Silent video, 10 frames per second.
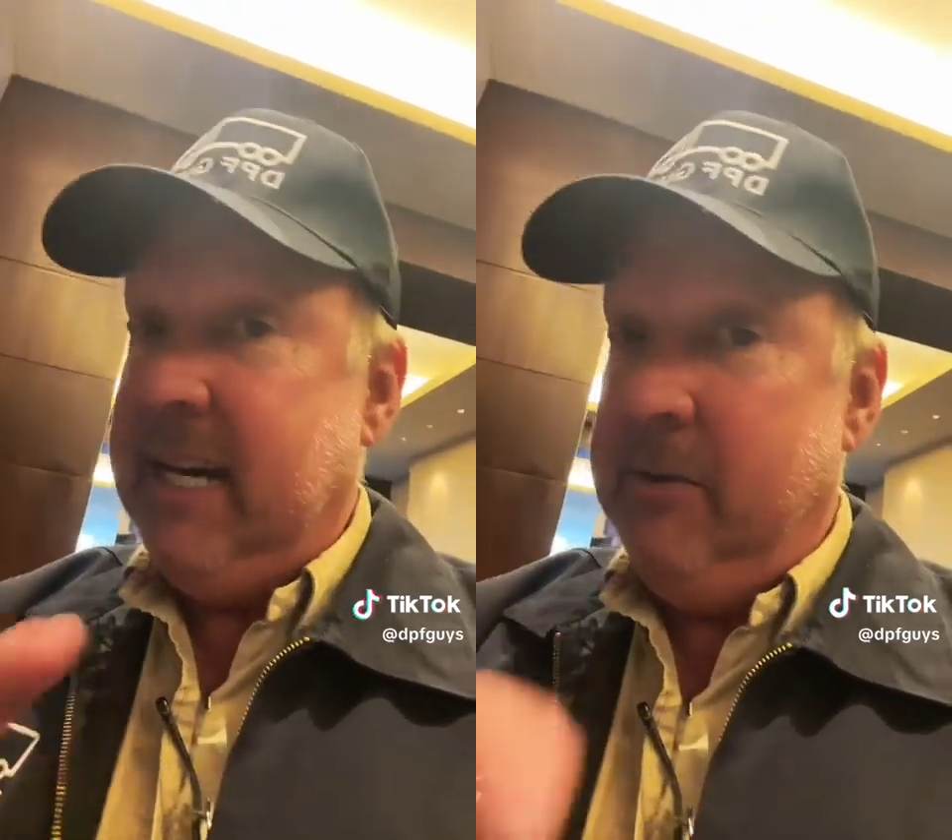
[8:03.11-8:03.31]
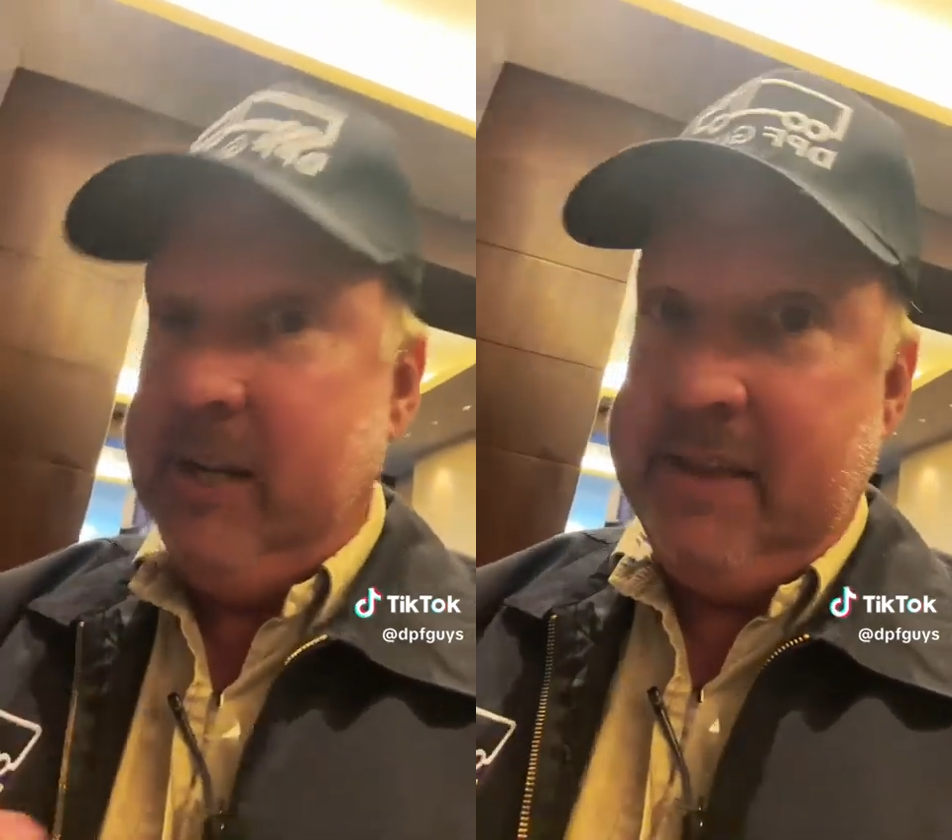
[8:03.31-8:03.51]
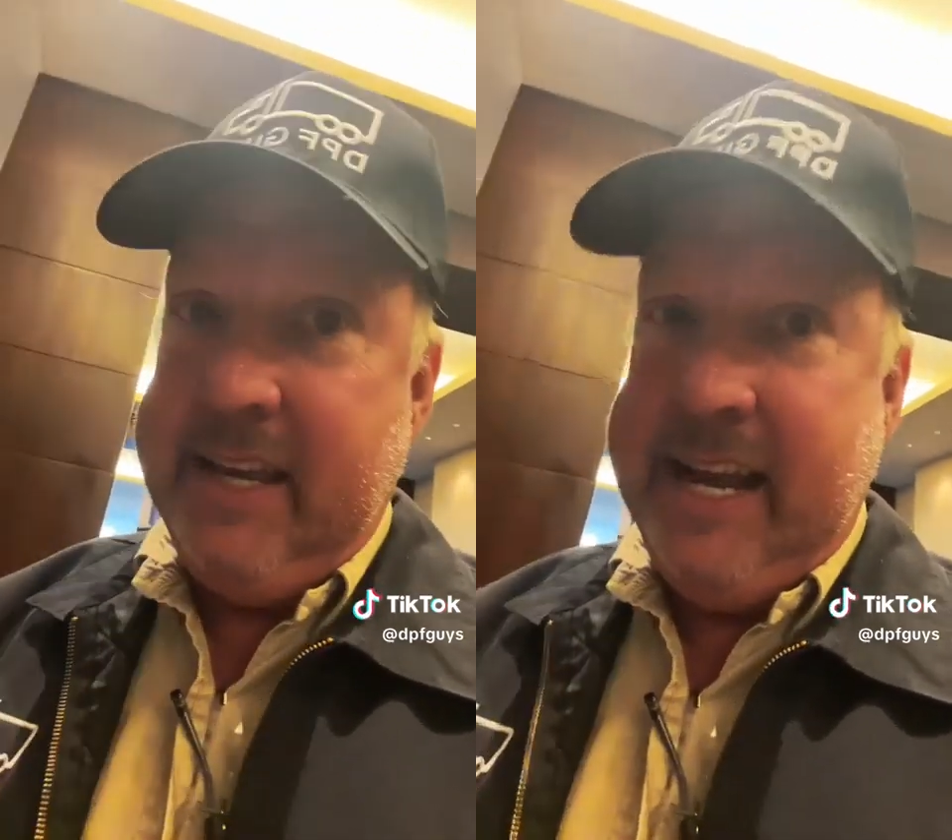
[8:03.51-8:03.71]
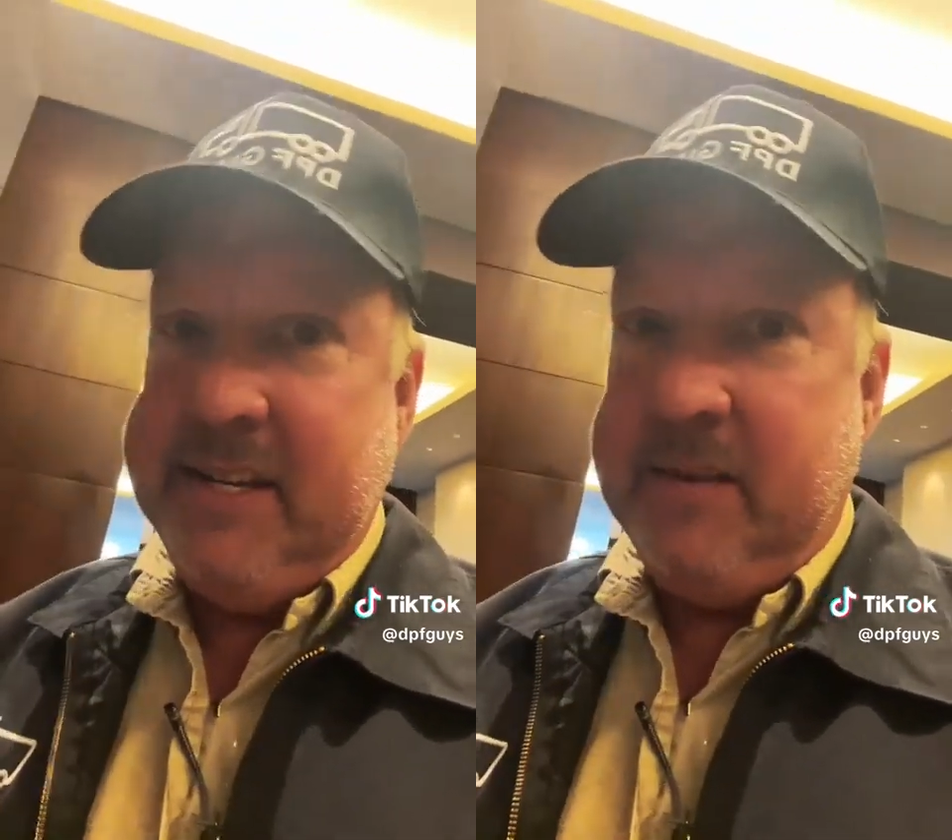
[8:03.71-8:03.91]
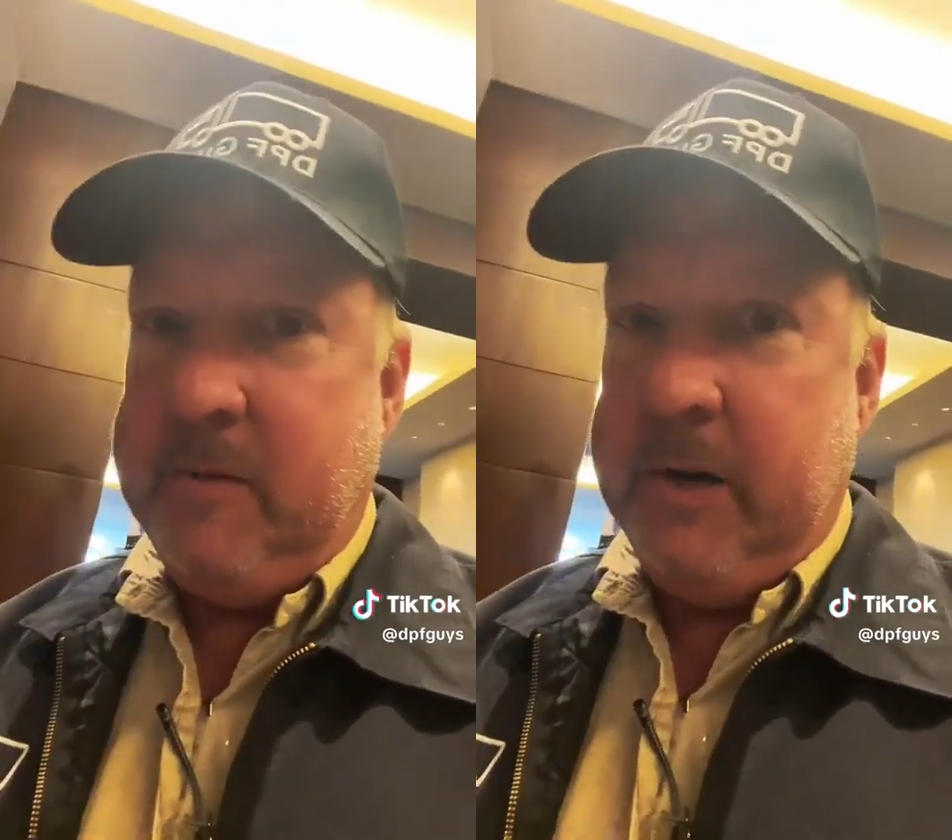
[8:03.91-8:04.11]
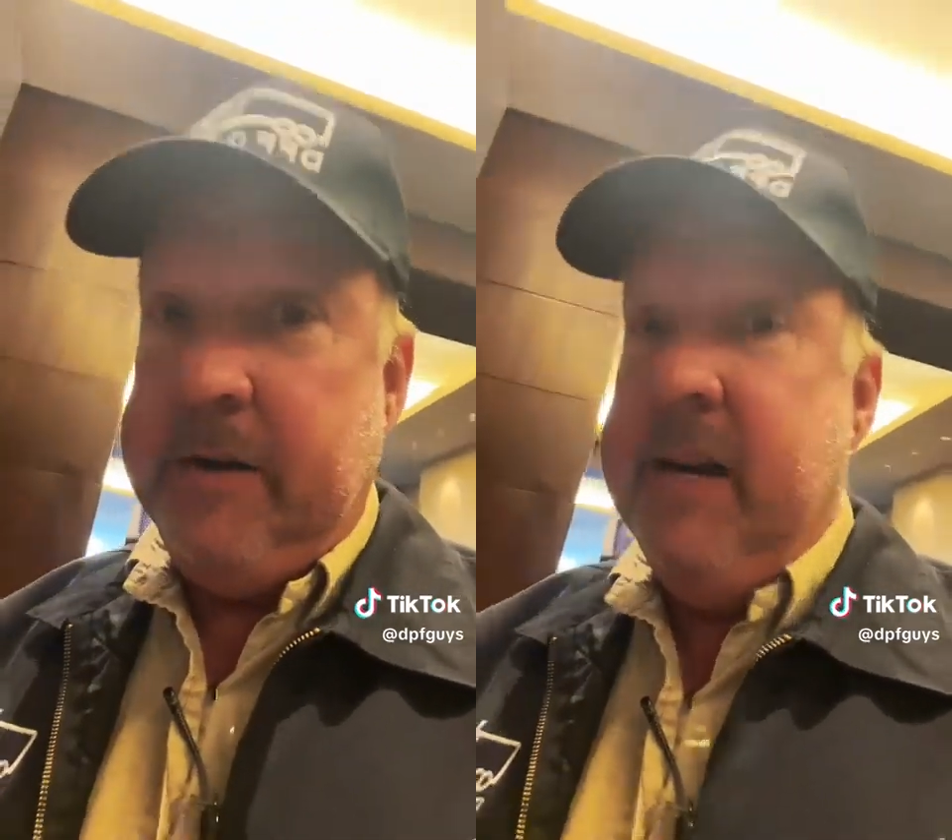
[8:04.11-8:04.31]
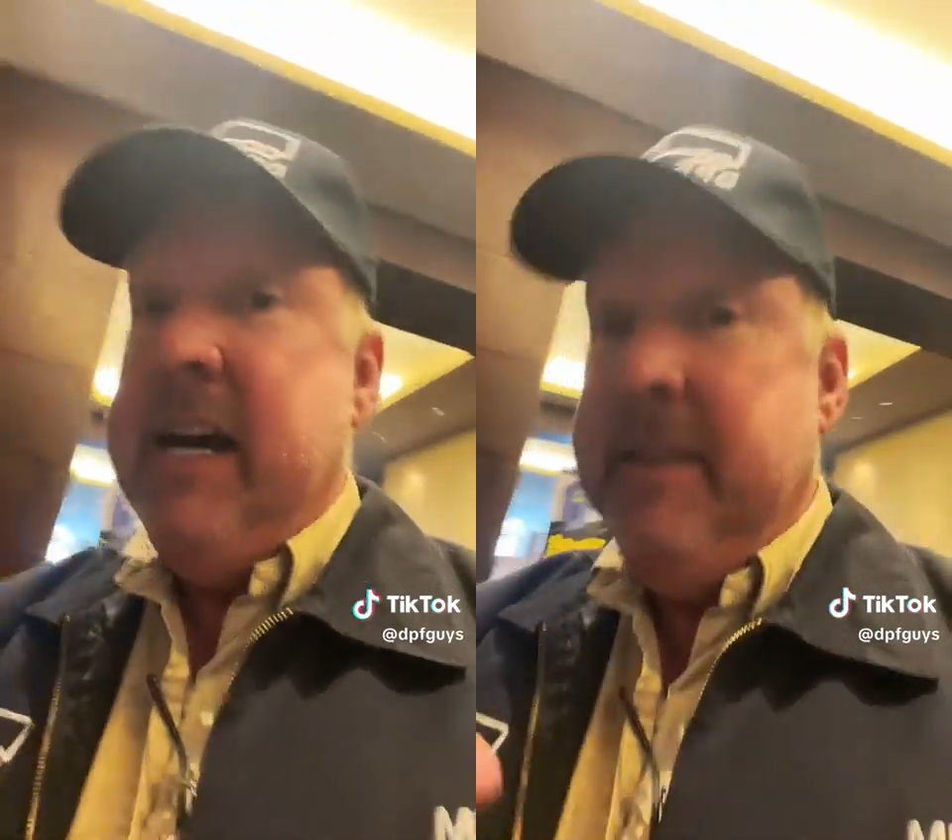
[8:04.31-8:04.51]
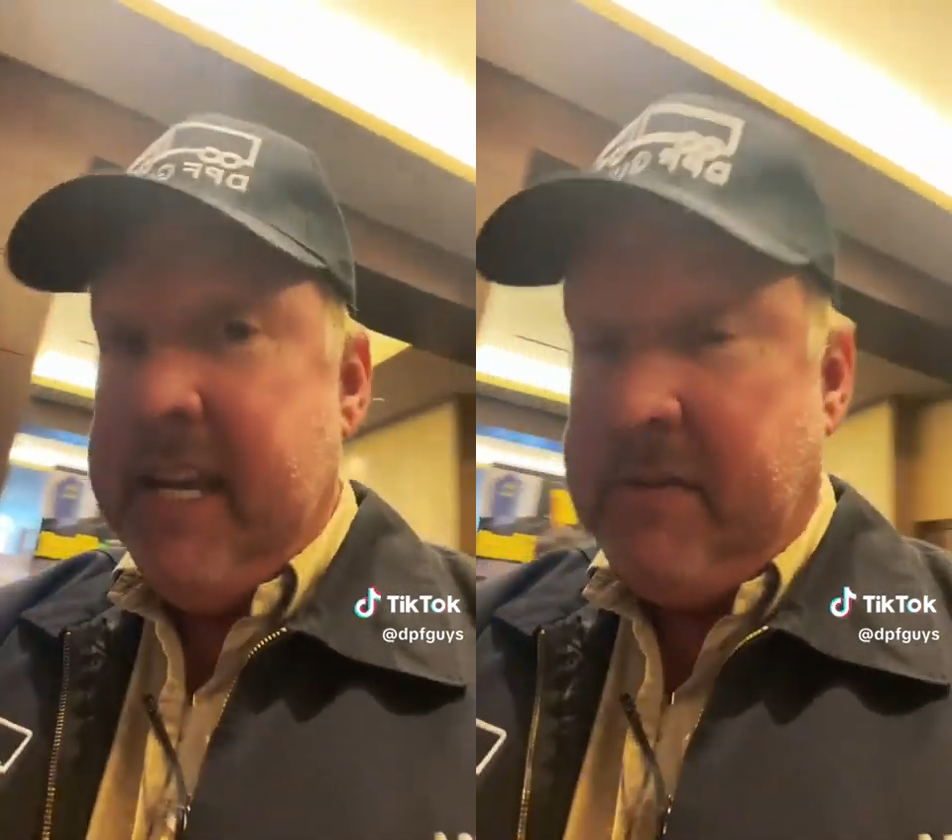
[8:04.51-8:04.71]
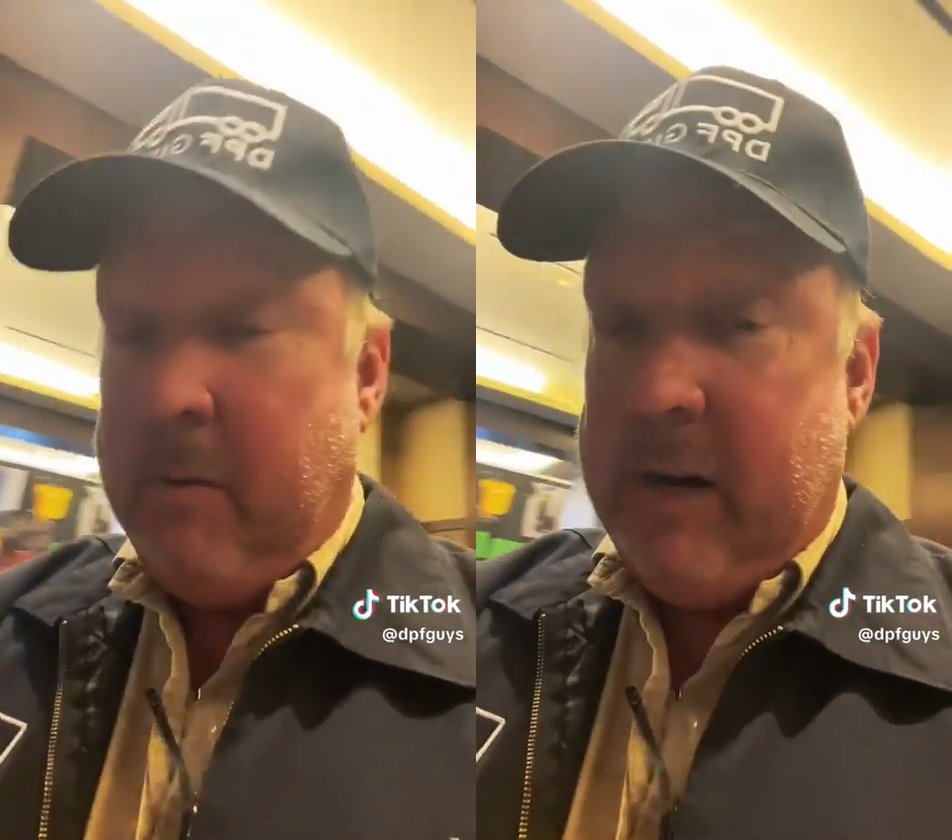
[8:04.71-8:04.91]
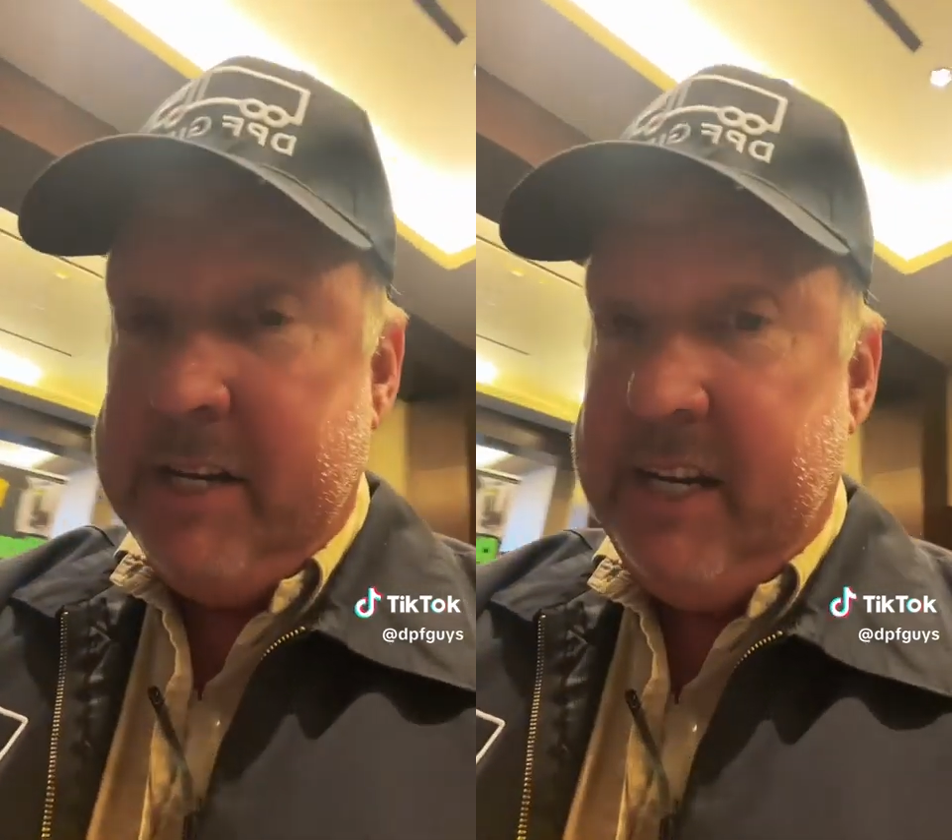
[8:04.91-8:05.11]
I will get the answer for you. Thanks for
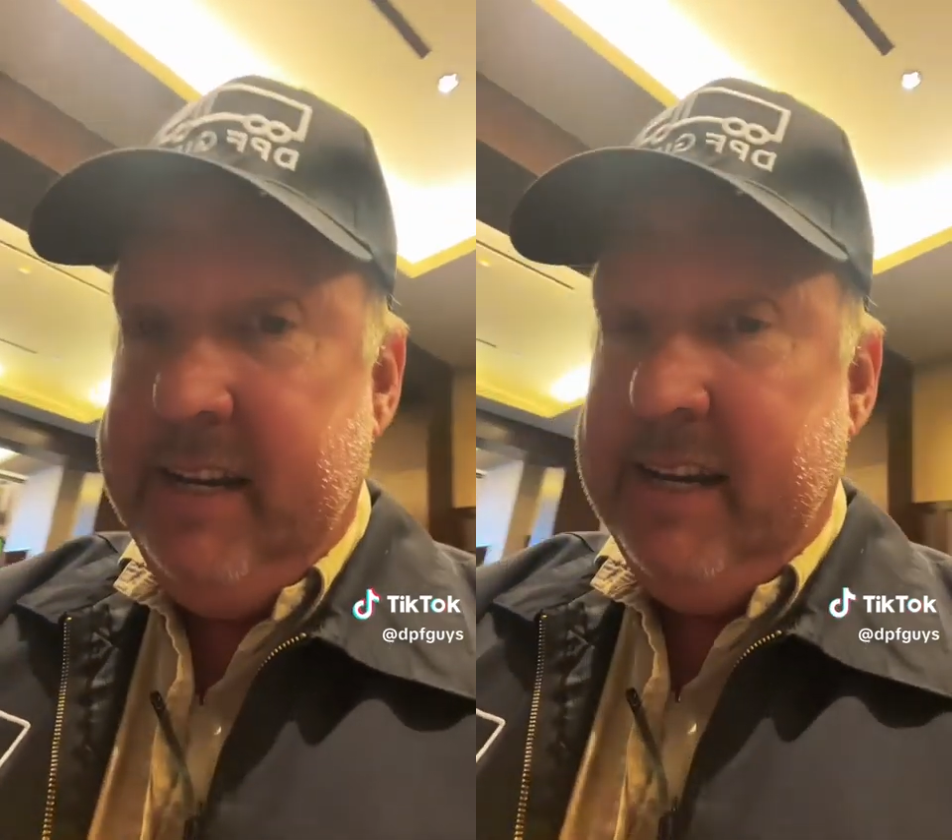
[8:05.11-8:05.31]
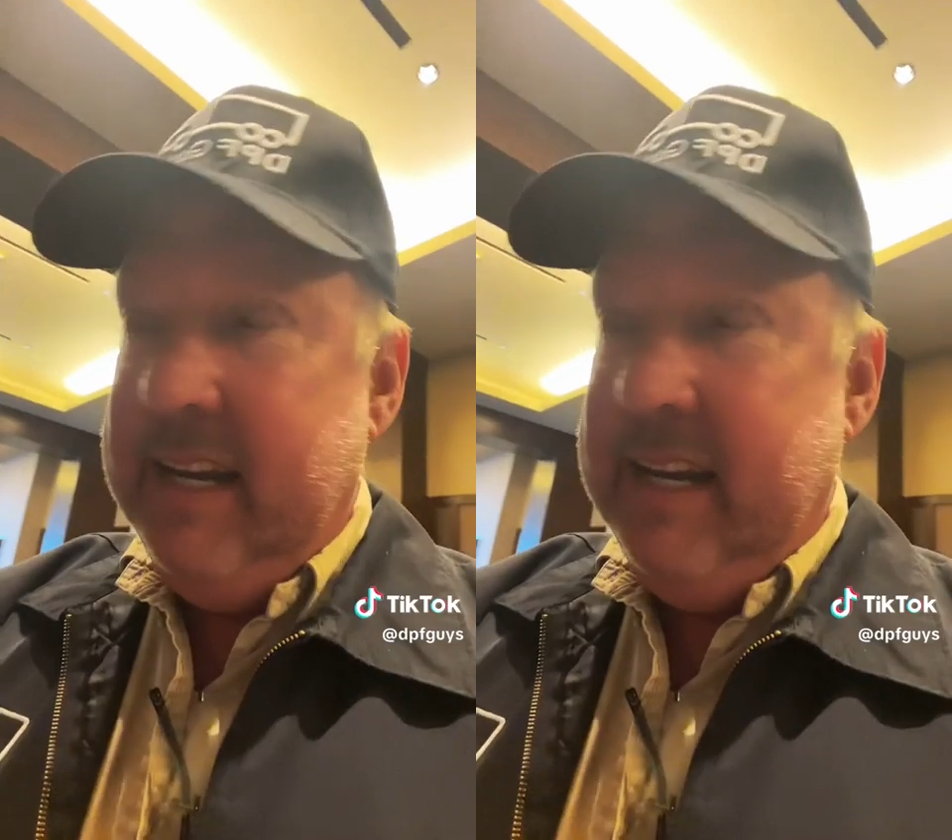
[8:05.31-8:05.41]
watching.